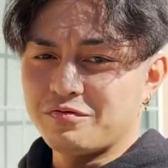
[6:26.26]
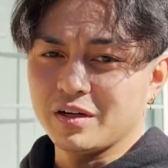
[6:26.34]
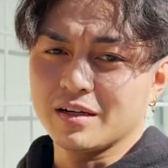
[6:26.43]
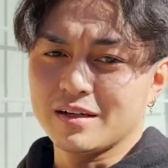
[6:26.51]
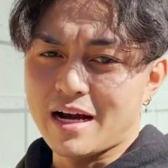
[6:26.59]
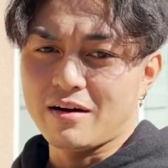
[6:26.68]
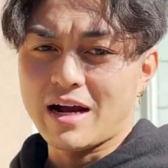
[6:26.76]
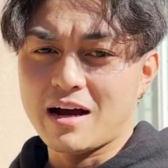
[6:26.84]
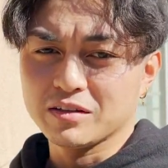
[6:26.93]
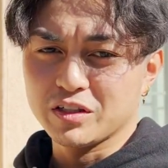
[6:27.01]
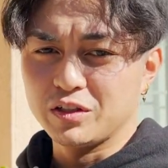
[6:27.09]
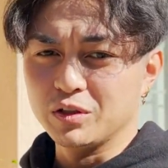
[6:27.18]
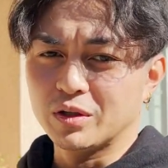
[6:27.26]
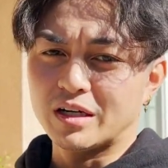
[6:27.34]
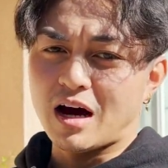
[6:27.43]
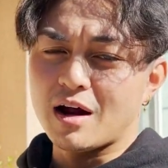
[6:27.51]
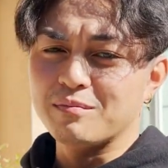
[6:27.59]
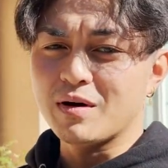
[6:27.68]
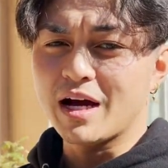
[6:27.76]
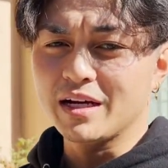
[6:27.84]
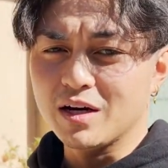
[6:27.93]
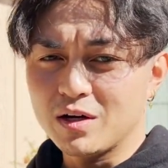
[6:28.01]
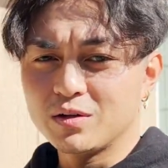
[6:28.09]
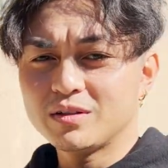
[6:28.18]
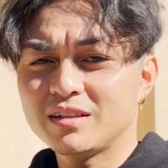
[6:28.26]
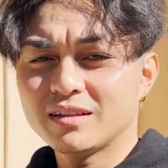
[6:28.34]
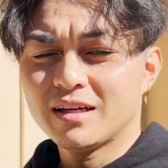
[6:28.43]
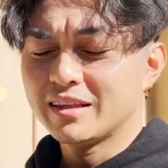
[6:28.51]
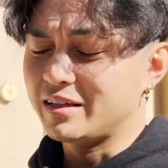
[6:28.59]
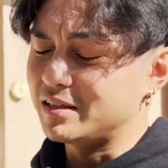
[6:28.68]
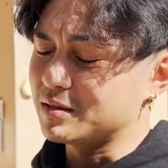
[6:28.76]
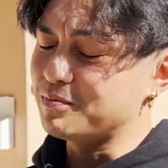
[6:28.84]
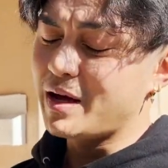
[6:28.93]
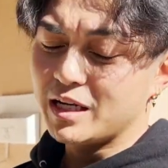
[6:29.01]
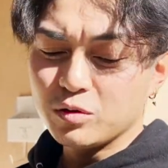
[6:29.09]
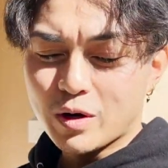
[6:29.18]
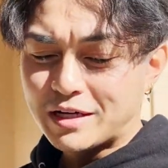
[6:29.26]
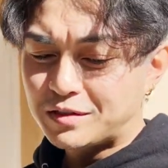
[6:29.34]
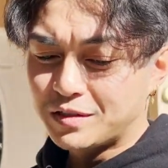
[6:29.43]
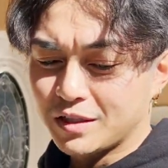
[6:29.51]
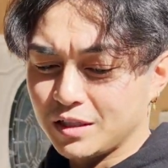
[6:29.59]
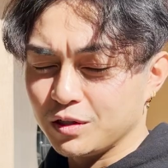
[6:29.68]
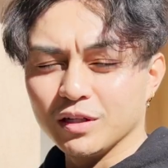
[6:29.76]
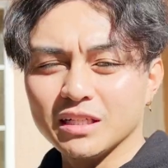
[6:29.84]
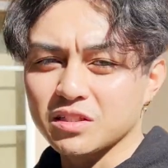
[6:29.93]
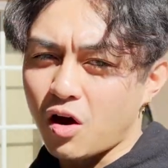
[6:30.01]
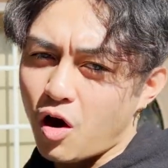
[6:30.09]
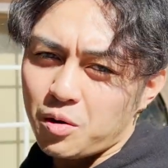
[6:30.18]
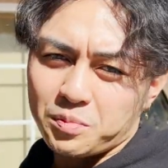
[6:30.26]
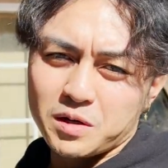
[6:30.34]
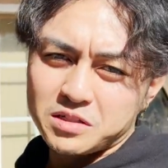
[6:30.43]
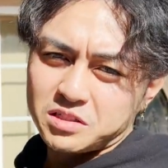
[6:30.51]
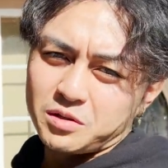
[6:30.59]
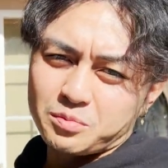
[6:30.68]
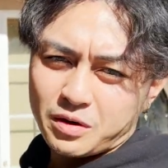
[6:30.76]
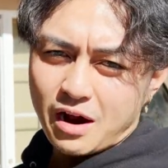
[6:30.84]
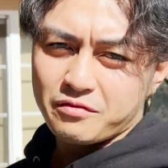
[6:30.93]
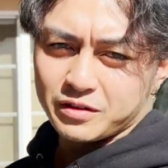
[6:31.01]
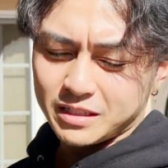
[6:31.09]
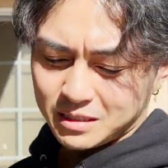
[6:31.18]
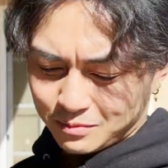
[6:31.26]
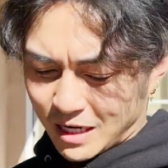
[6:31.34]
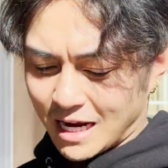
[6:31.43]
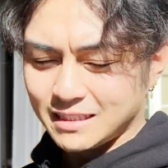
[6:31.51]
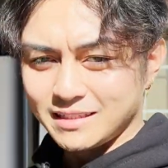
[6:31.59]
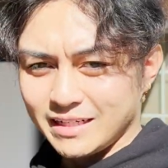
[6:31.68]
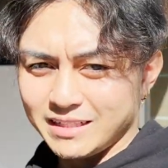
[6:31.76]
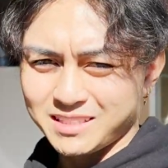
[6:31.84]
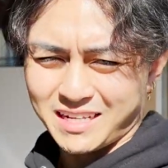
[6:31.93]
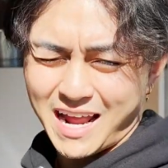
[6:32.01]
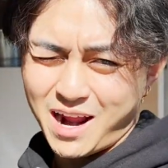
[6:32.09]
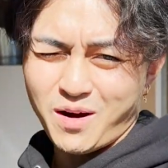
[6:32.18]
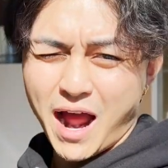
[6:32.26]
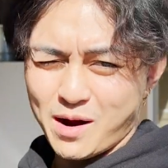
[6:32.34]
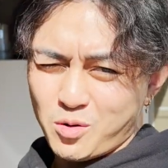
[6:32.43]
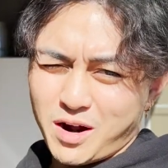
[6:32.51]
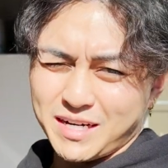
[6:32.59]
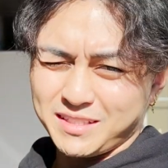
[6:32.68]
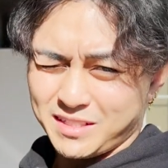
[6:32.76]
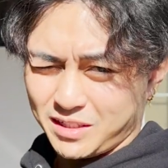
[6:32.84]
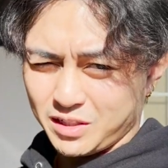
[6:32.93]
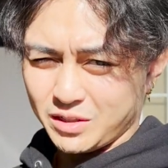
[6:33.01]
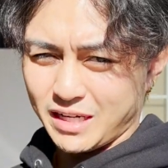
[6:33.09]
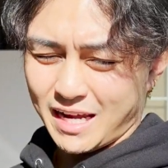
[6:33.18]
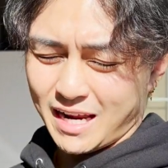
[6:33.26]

figured out how to do it on my own. There's many ways you can do it. It's all personal preference, but I did it to how I wanted to do it